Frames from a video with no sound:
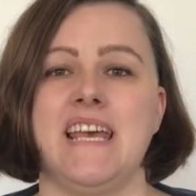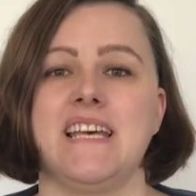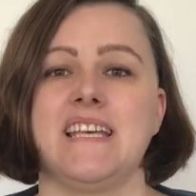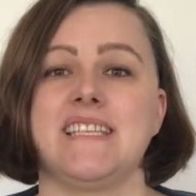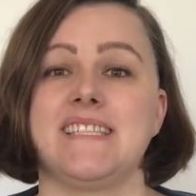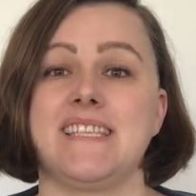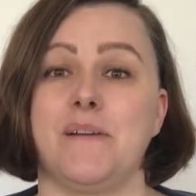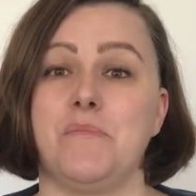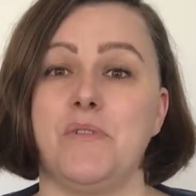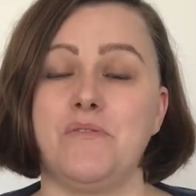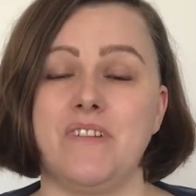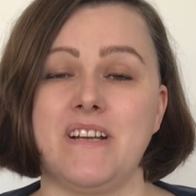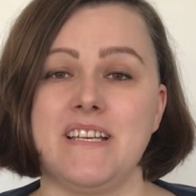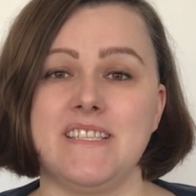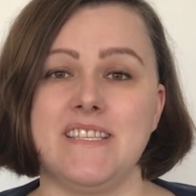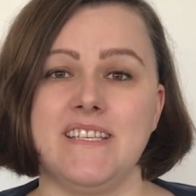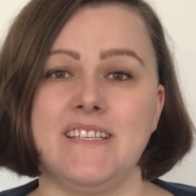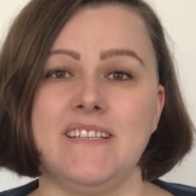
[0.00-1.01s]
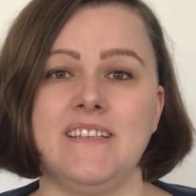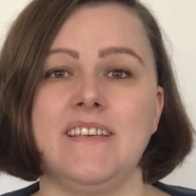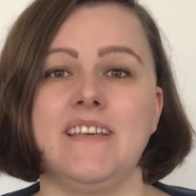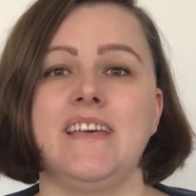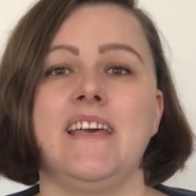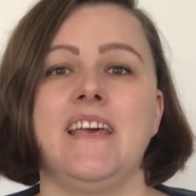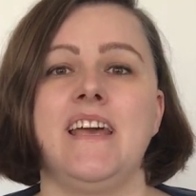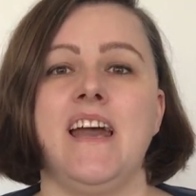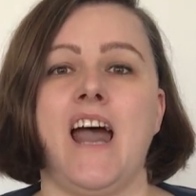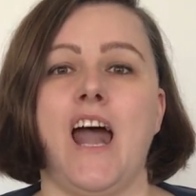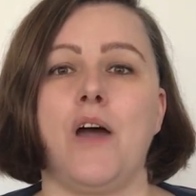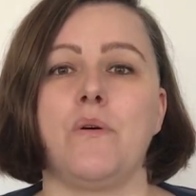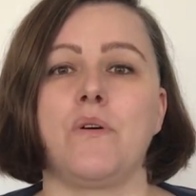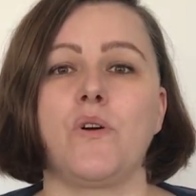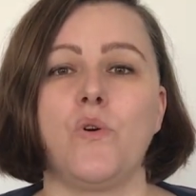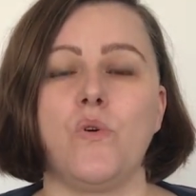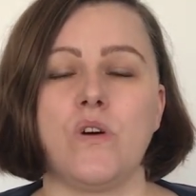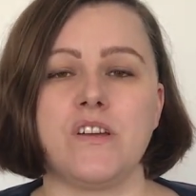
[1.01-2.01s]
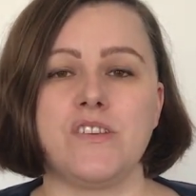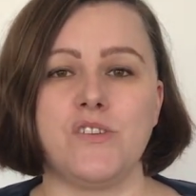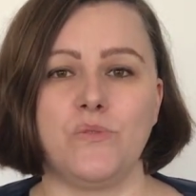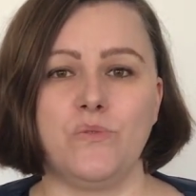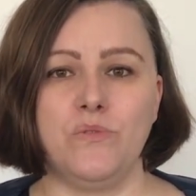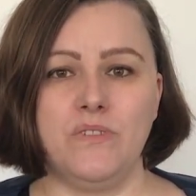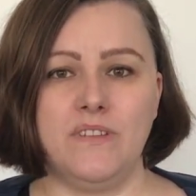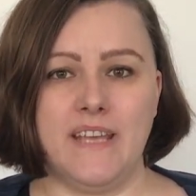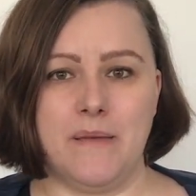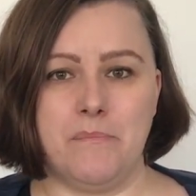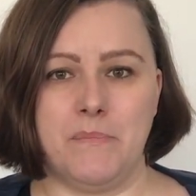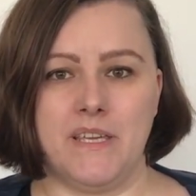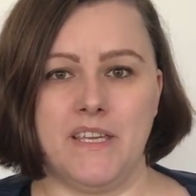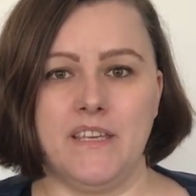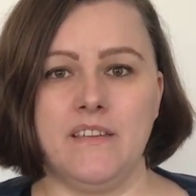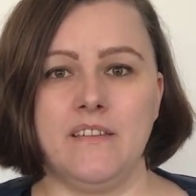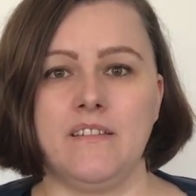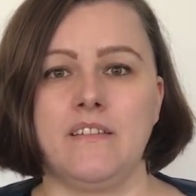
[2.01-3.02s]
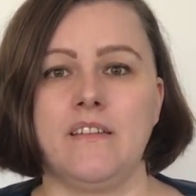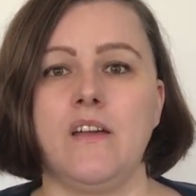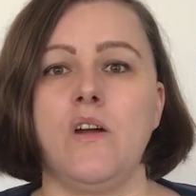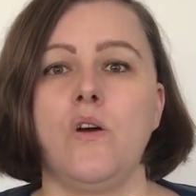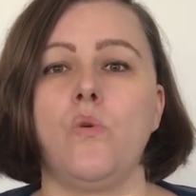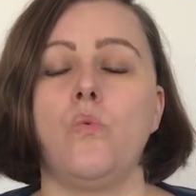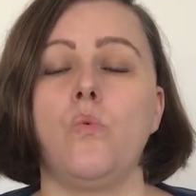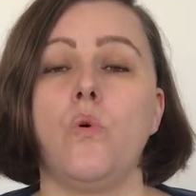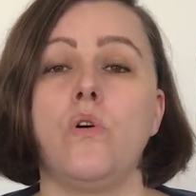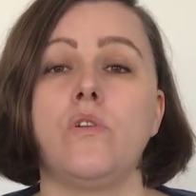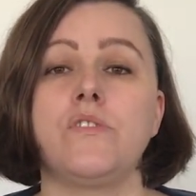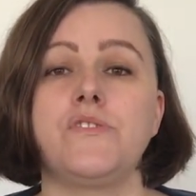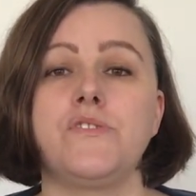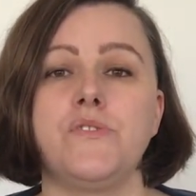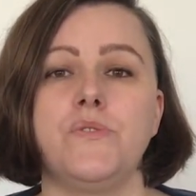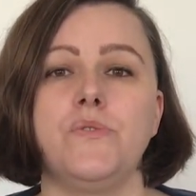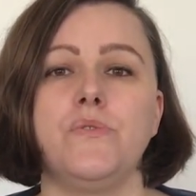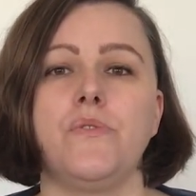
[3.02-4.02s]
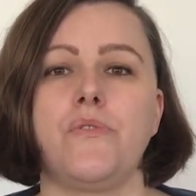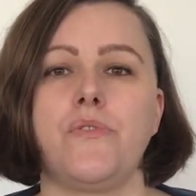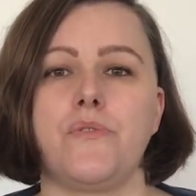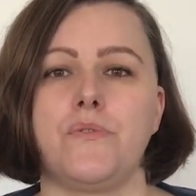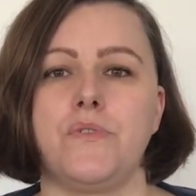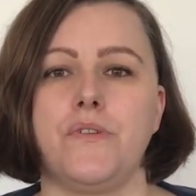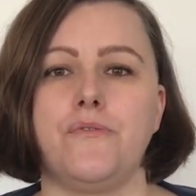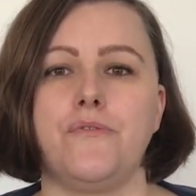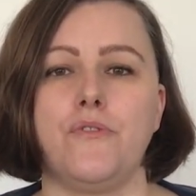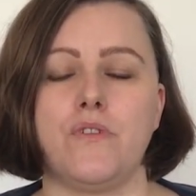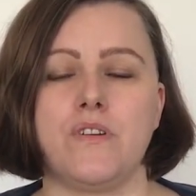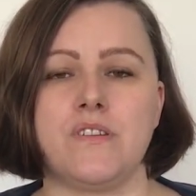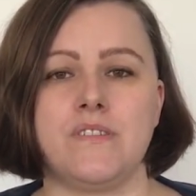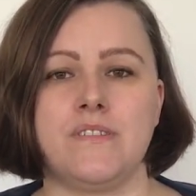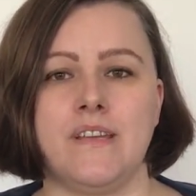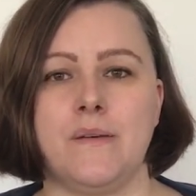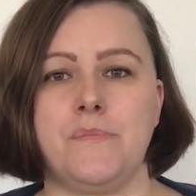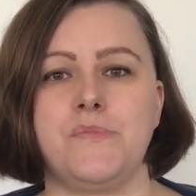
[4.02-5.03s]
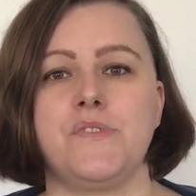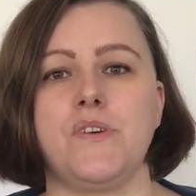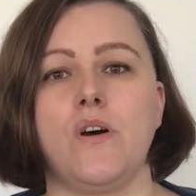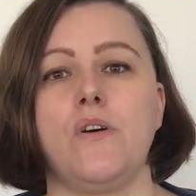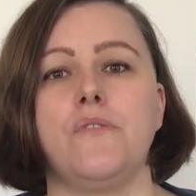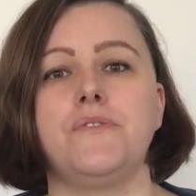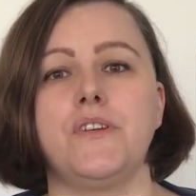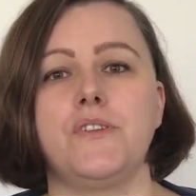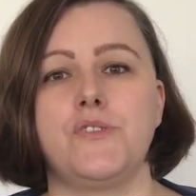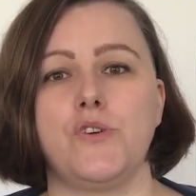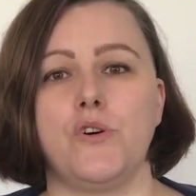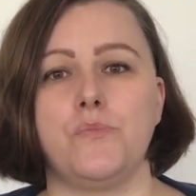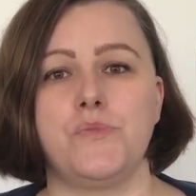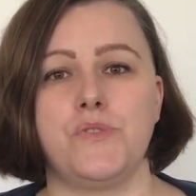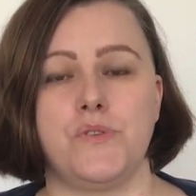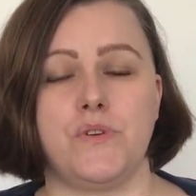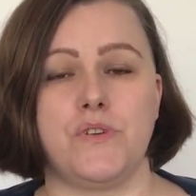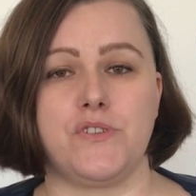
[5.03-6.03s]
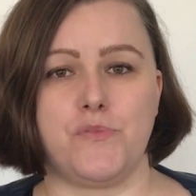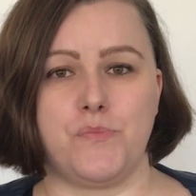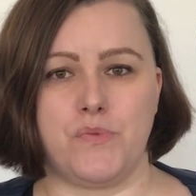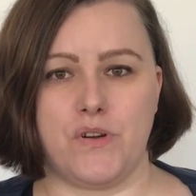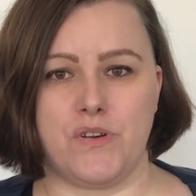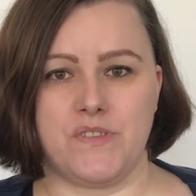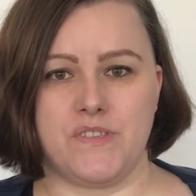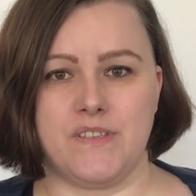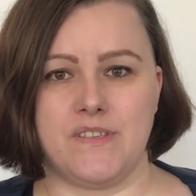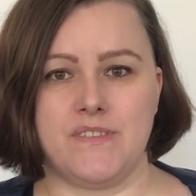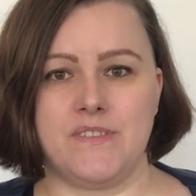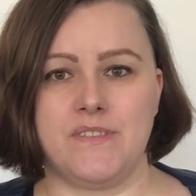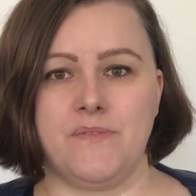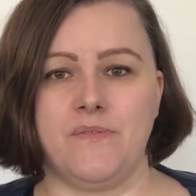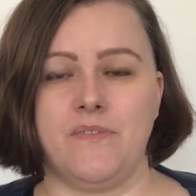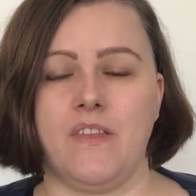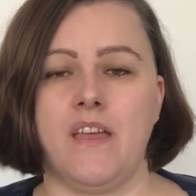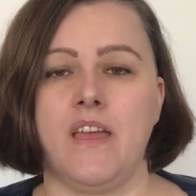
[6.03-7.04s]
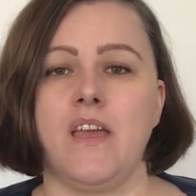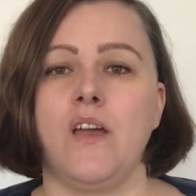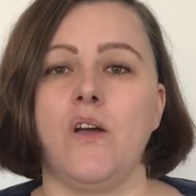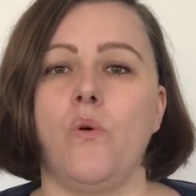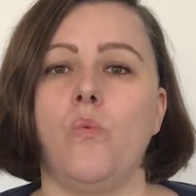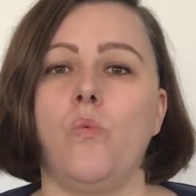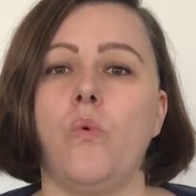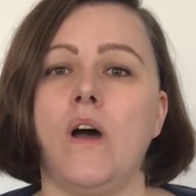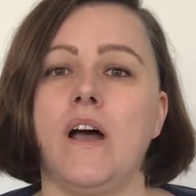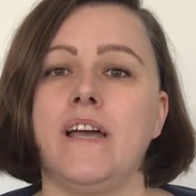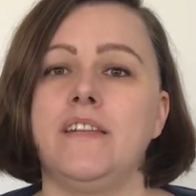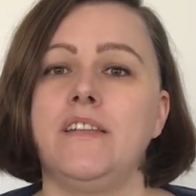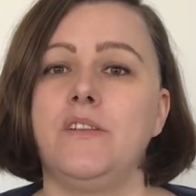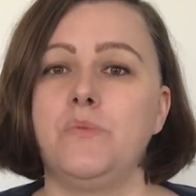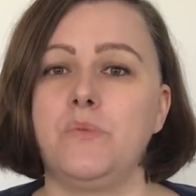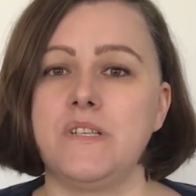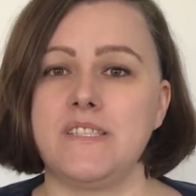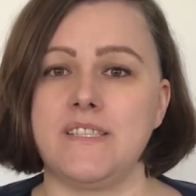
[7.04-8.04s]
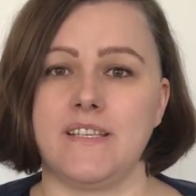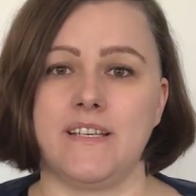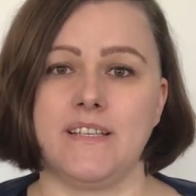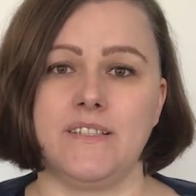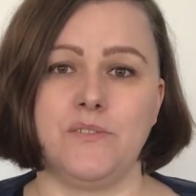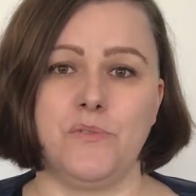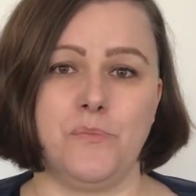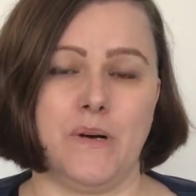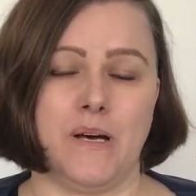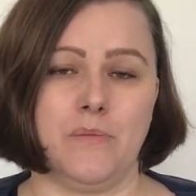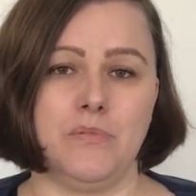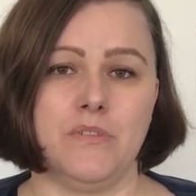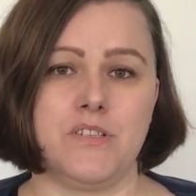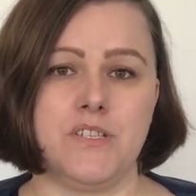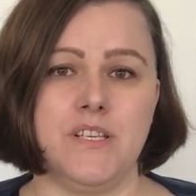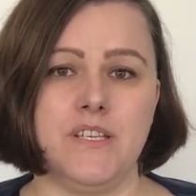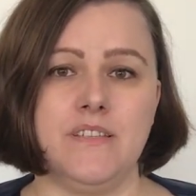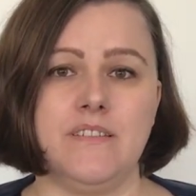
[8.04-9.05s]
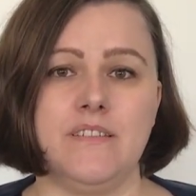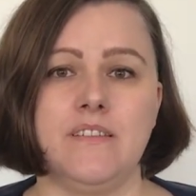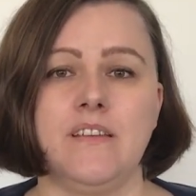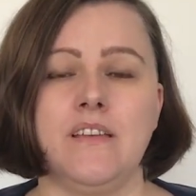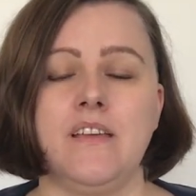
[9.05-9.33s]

Summarizing, our course on Udemy walks you through the four steps of the job search process. Why did we decide to publish it?